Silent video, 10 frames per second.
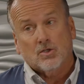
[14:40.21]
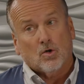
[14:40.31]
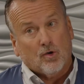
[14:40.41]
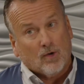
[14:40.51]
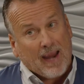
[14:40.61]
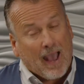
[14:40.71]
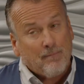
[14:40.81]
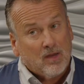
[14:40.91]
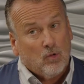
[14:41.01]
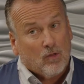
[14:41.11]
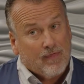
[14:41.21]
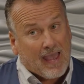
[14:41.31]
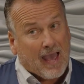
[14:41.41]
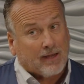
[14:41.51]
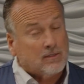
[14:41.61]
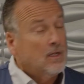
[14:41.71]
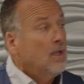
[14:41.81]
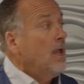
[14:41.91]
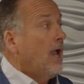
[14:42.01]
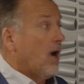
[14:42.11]
So you're happy with that.
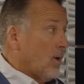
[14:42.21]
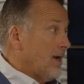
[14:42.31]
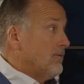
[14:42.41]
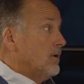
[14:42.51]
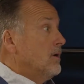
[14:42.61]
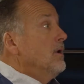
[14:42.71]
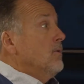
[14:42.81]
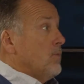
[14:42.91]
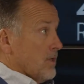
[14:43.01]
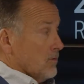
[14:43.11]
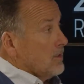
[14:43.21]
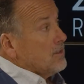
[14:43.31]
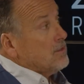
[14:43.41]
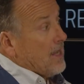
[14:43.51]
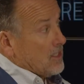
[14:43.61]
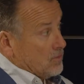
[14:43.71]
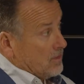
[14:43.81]
However, when you look at the actual